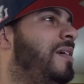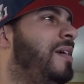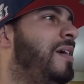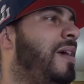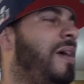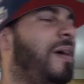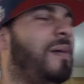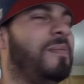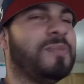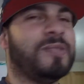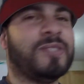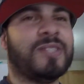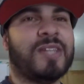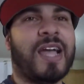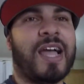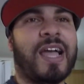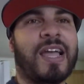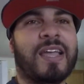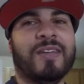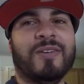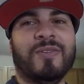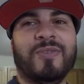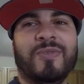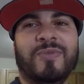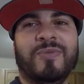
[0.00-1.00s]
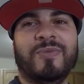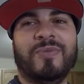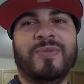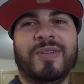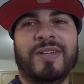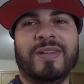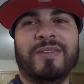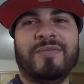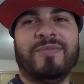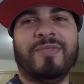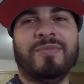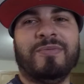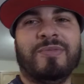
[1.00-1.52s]
I'm shy or
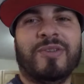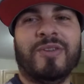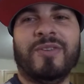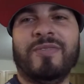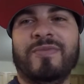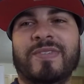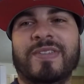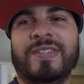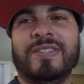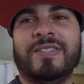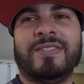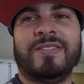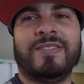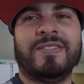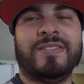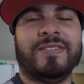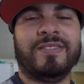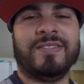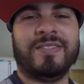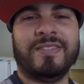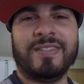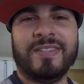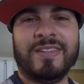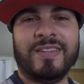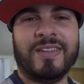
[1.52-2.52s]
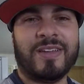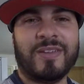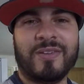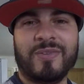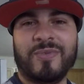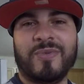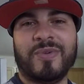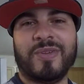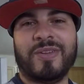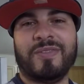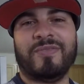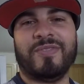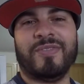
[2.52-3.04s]
whatever. I'm nervous. I don't know,
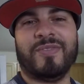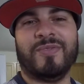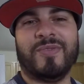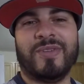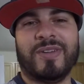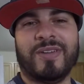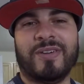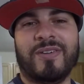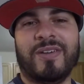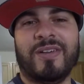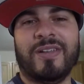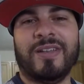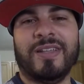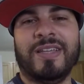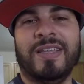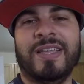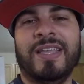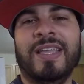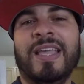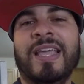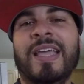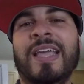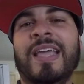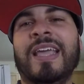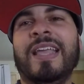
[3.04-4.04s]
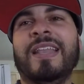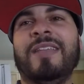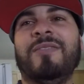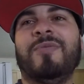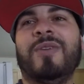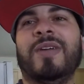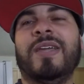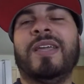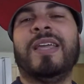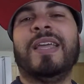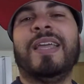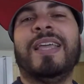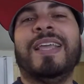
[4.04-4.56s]
whatever you want to call it. Anyway,
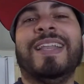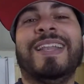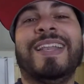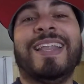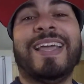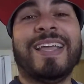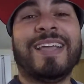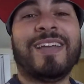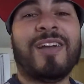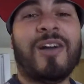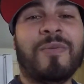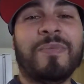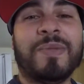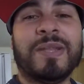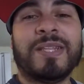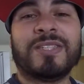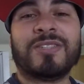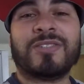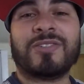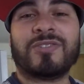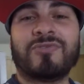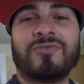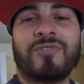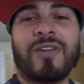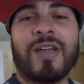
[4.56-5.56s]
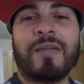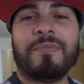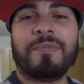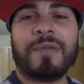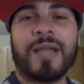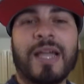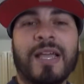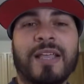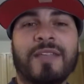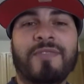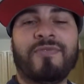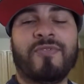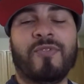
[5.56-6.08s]
like, comment, and subscribe,
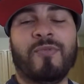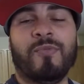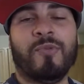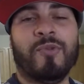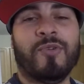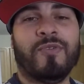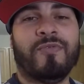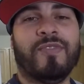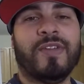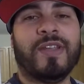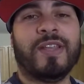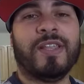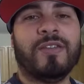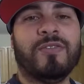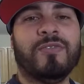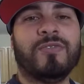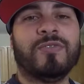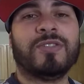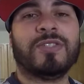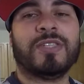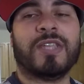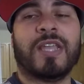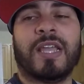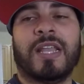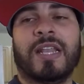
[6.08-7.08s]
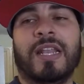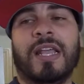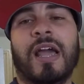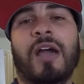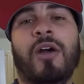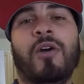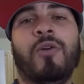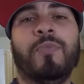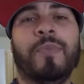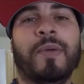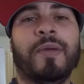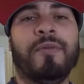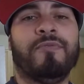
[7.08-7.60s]
guys, for more videos. And I
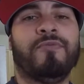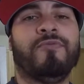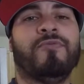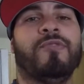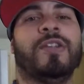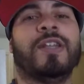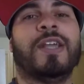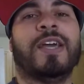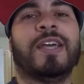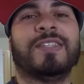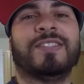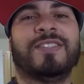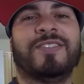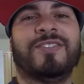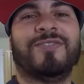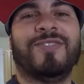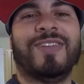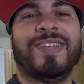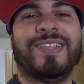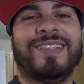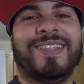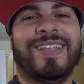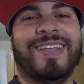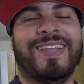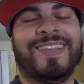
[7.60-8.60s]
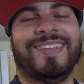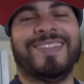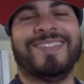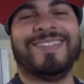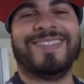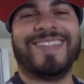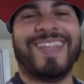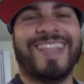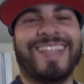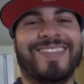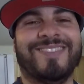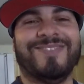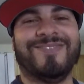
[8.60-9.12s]
hope everyone has a great day.
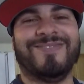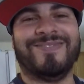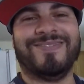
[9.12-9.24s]
Thank you.